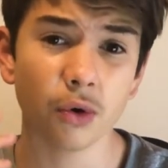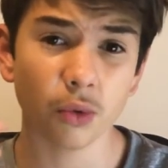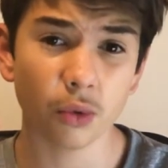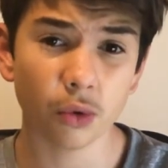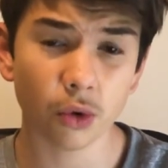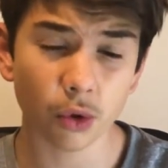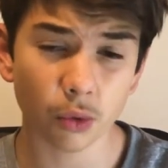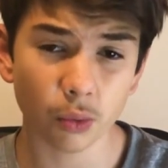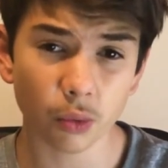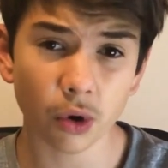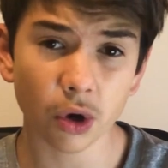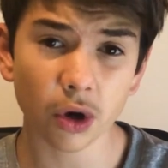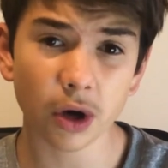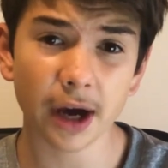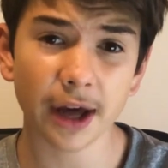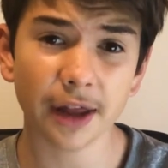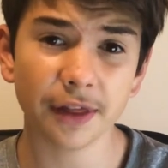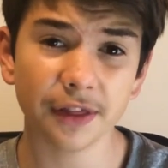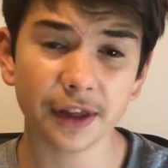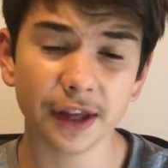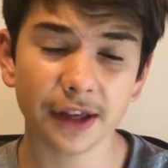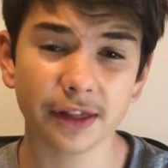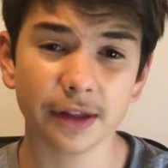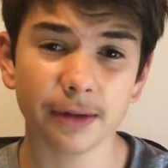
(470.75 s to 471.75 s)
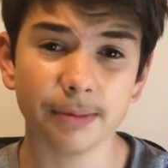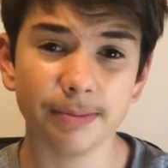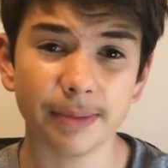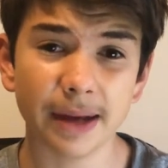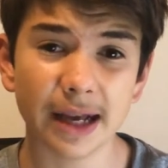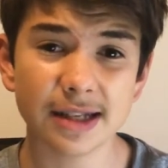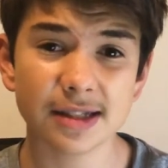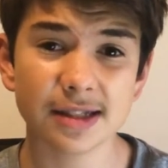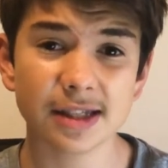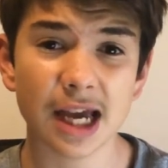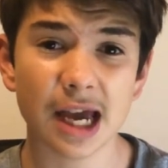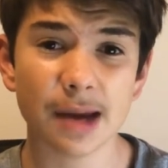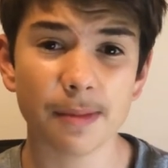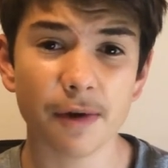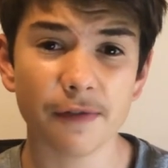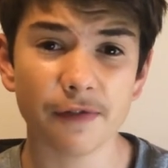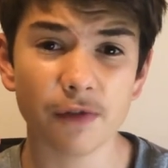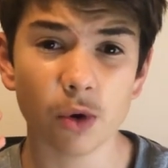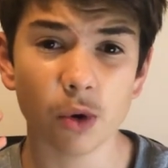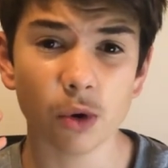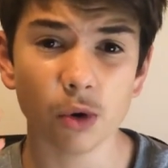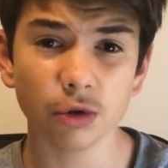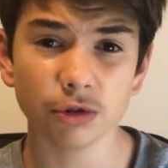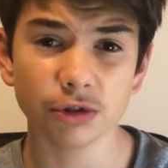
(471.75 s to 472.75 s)
or what I think the best game of
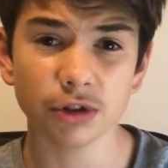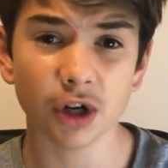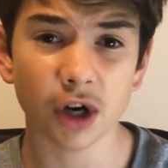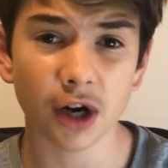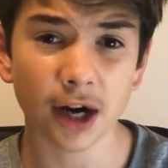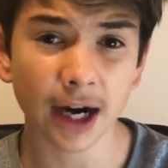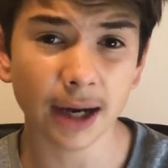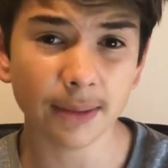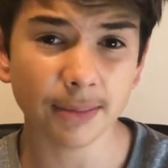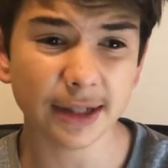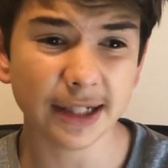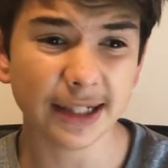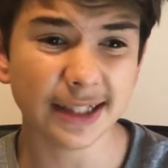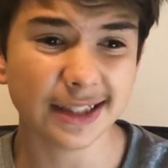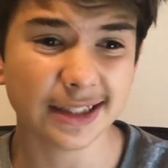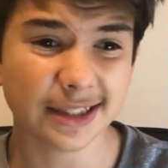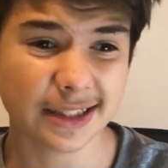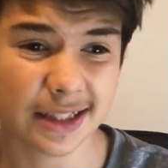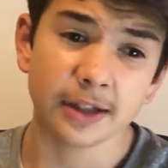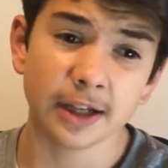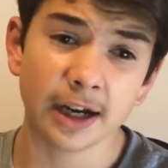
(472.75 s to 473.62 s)
all time is.